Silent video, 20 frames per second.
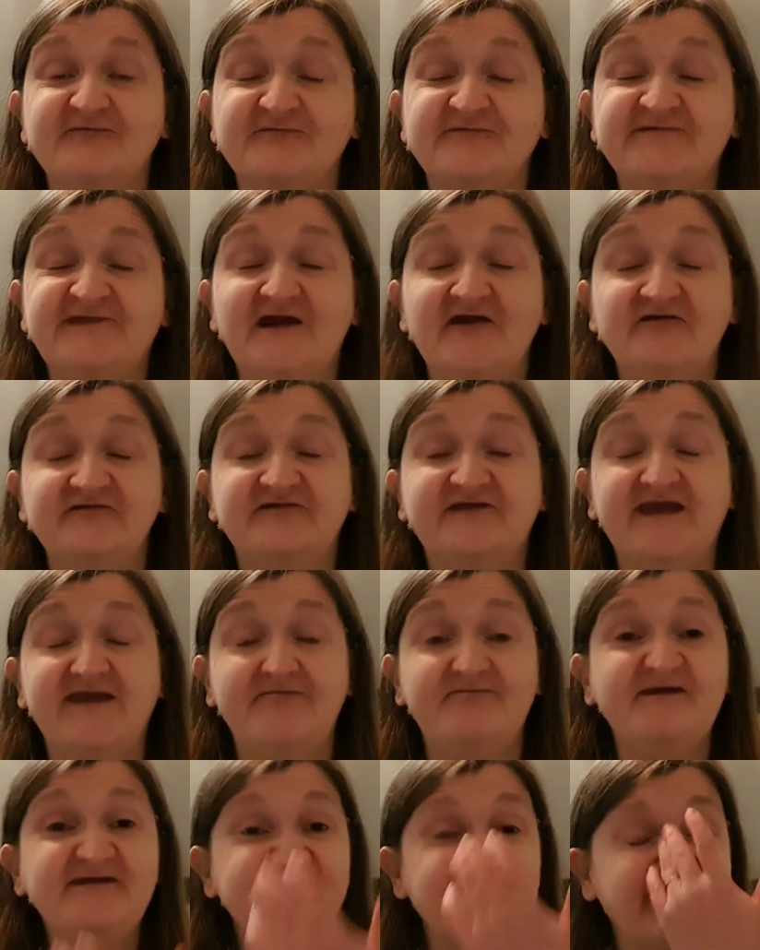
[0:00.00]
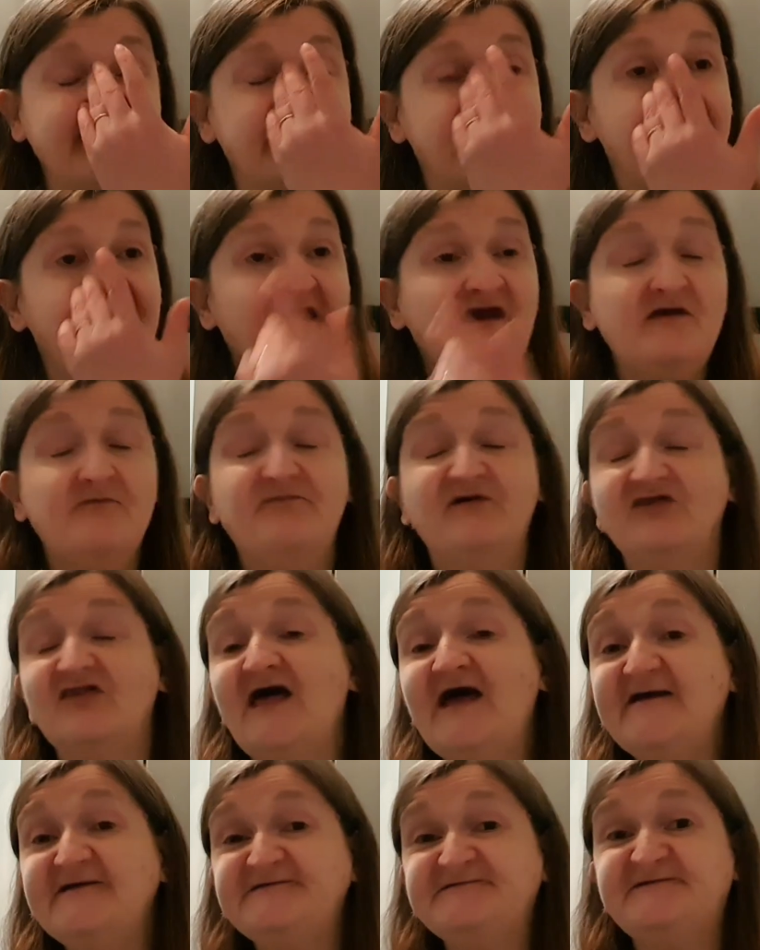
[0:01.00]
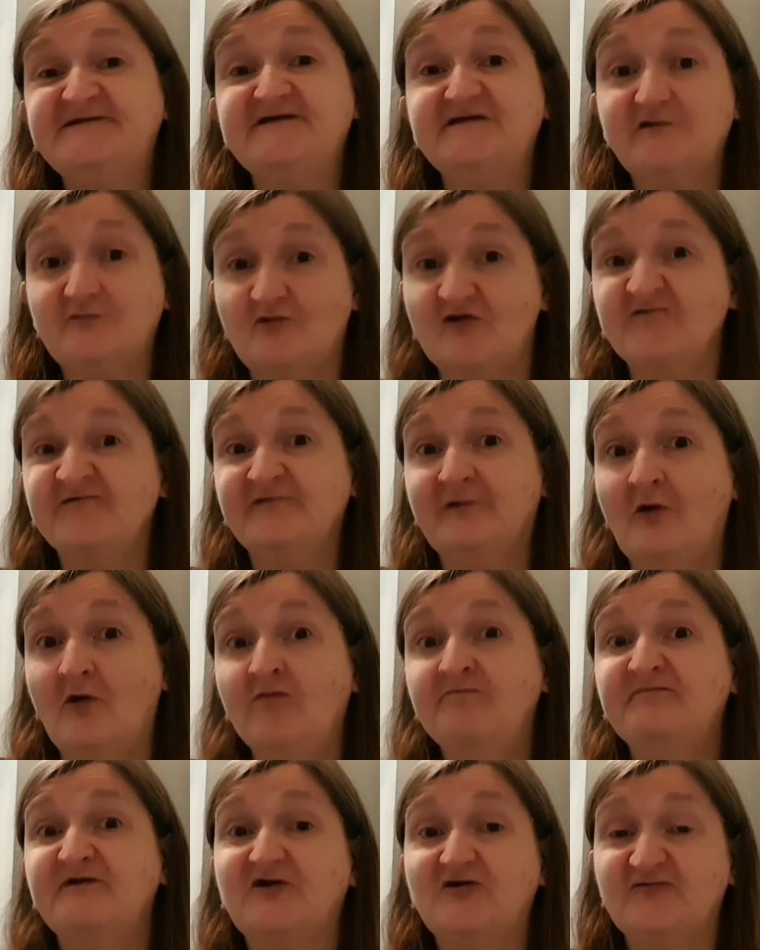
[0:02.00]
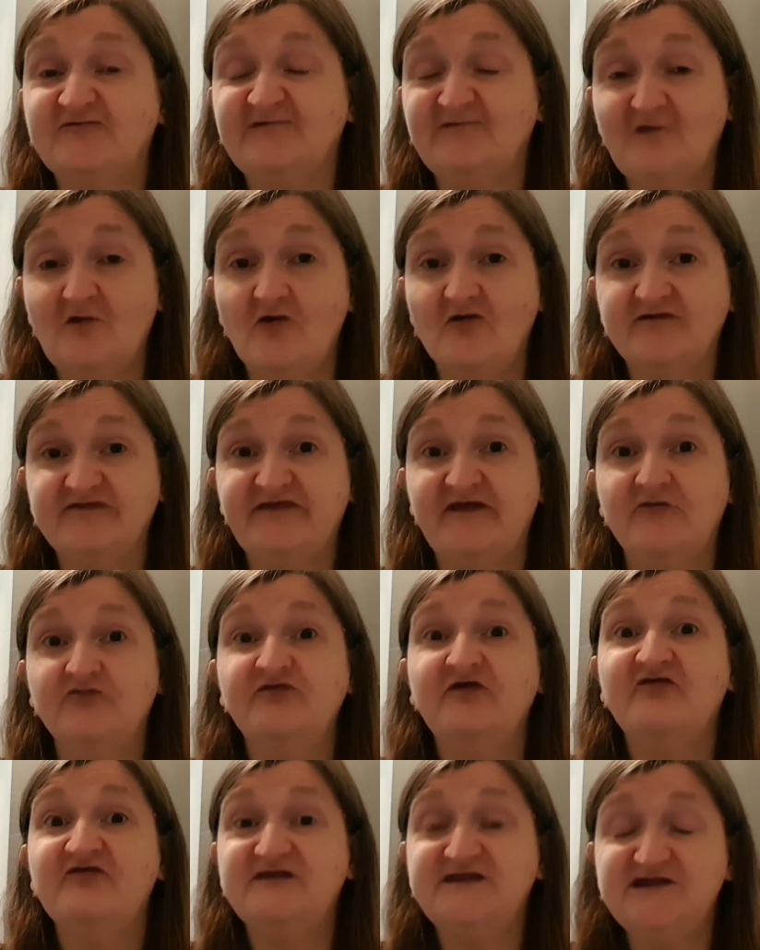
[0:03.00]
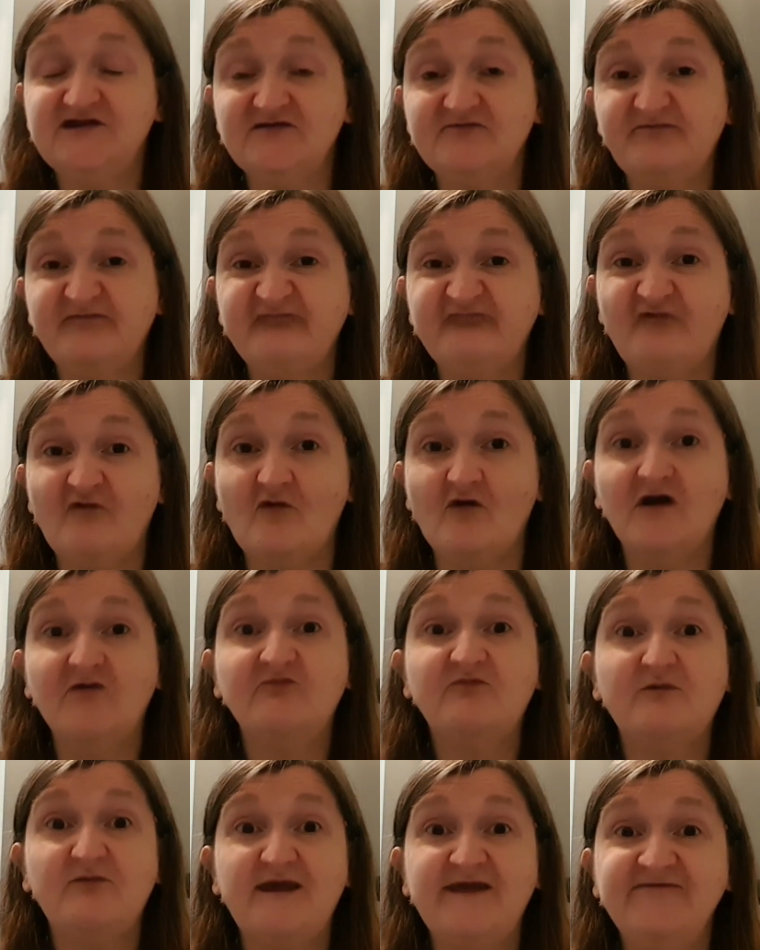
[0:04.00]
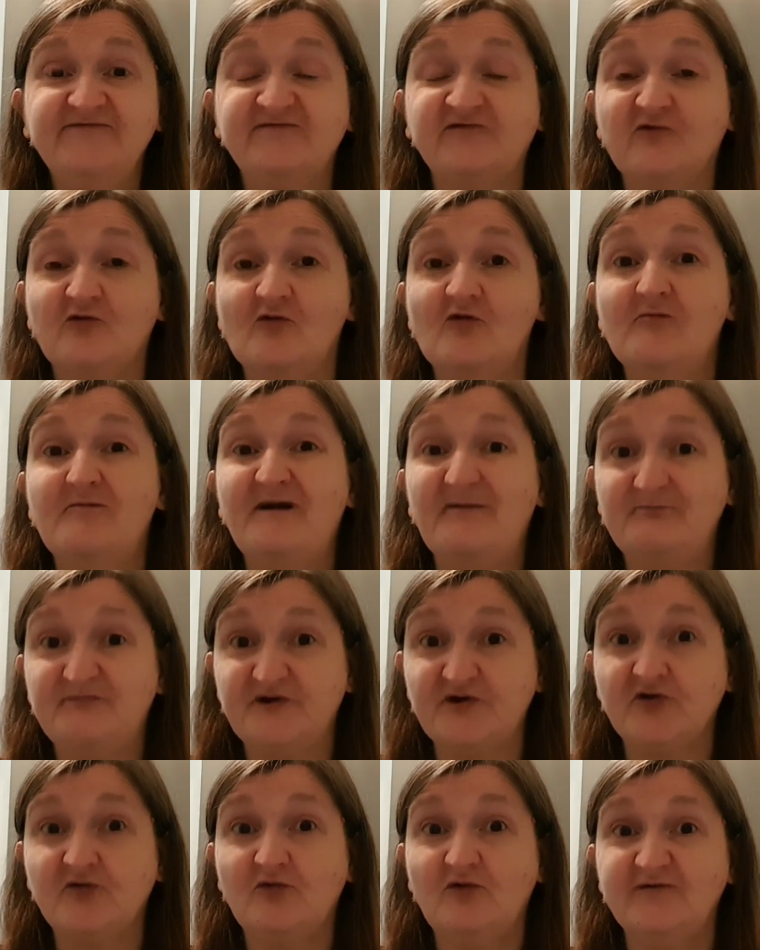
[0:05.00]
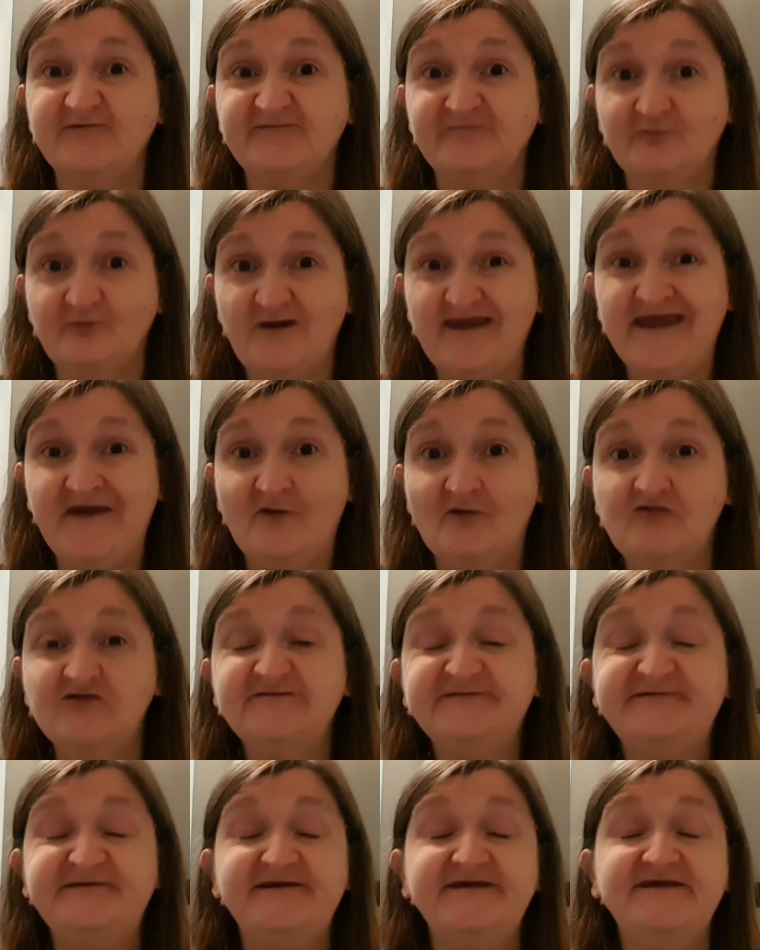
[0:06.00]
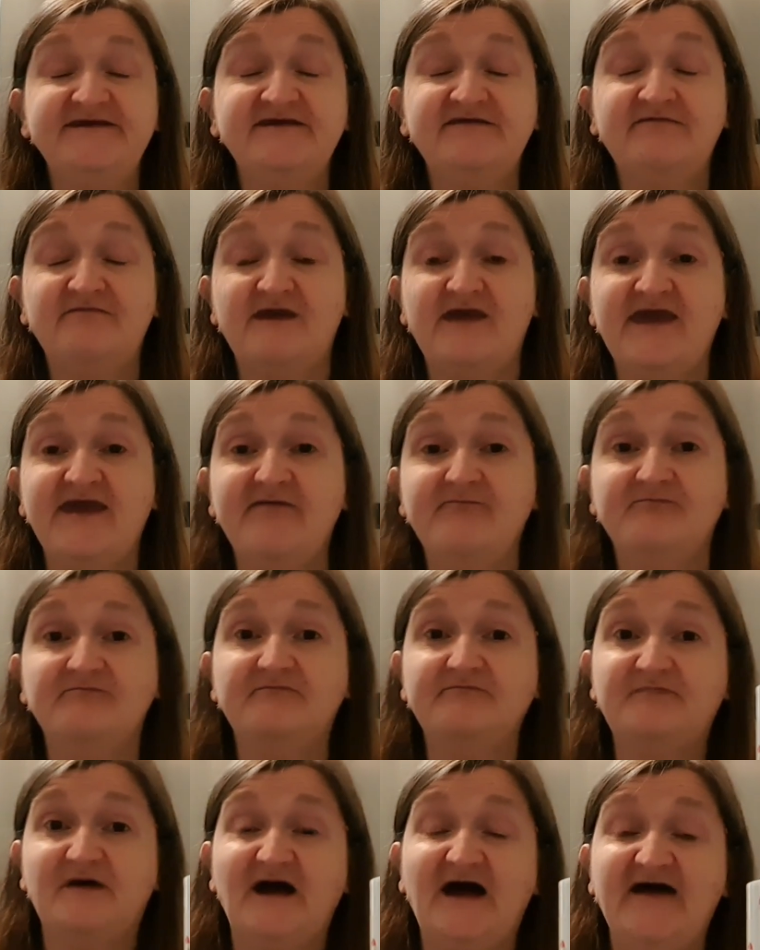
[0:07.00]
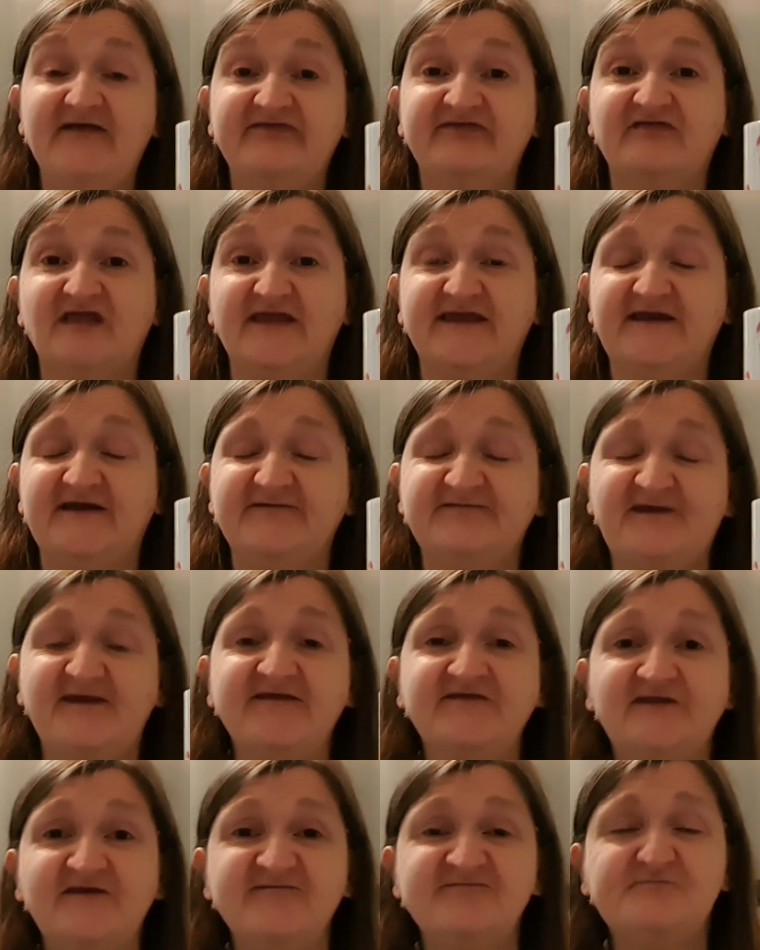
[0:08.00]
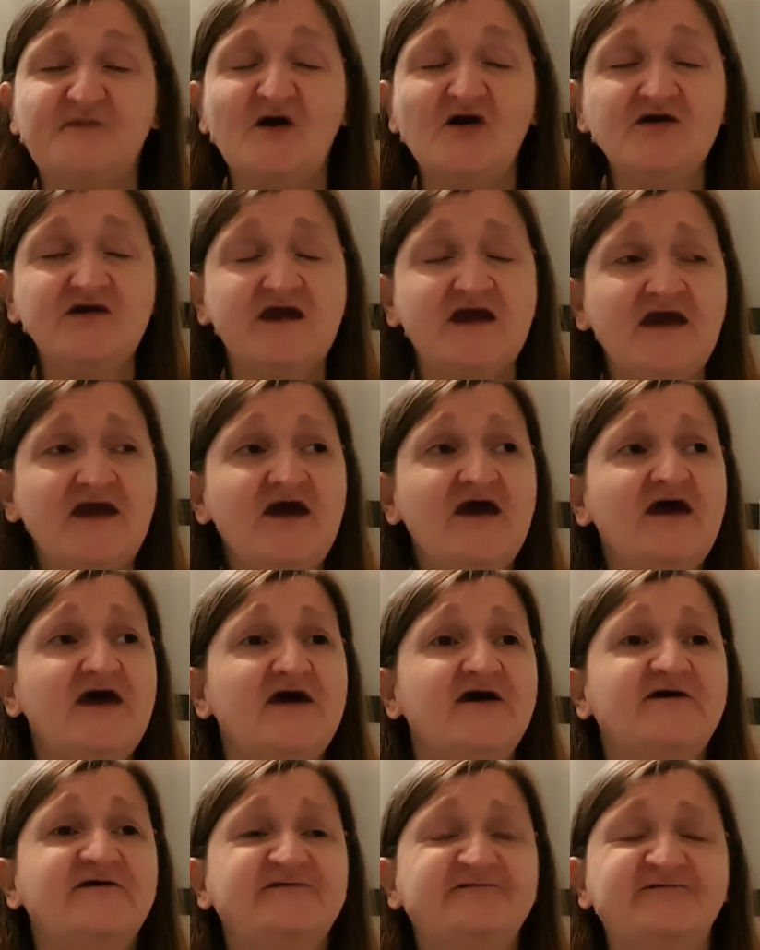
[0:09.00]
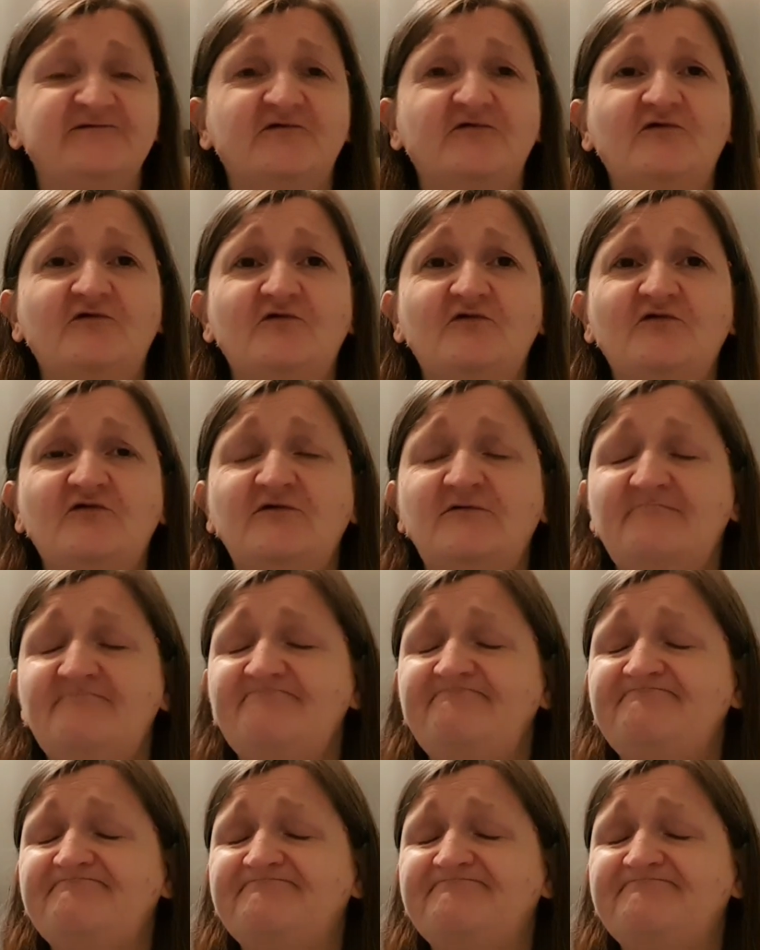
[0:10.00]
it was starting to get busy. But last year it wasn't on because of lockdown. The year before we went to go, but Brooke wasn't well. She had like a sickness bug. So